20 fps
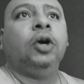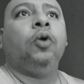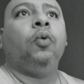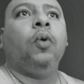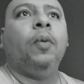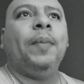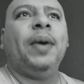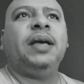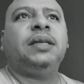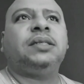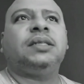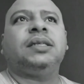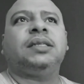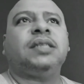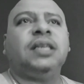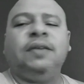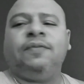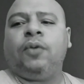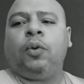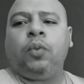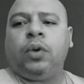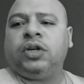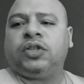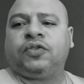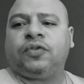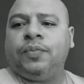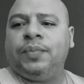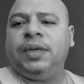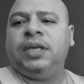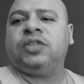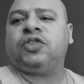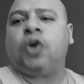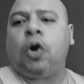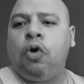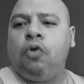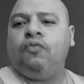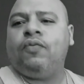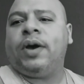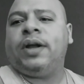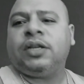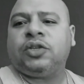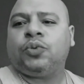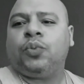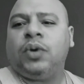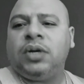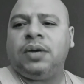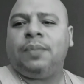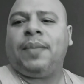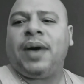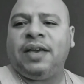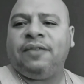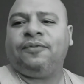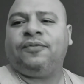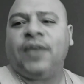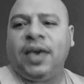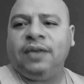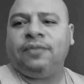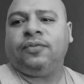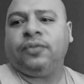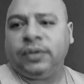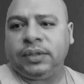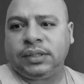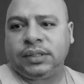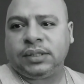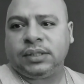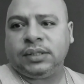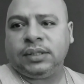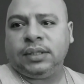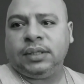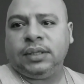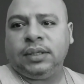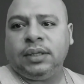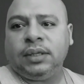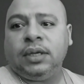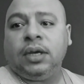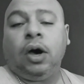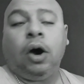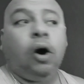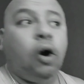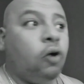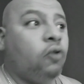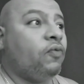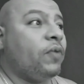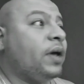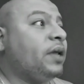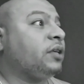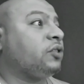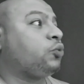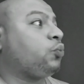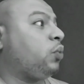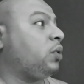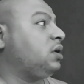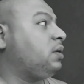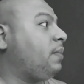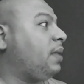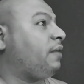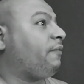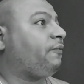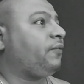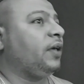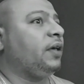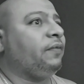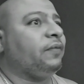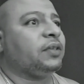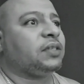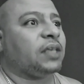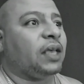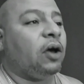What makes this even worse for me is O-Red is one of my favorites. O-Red is one of my favorites.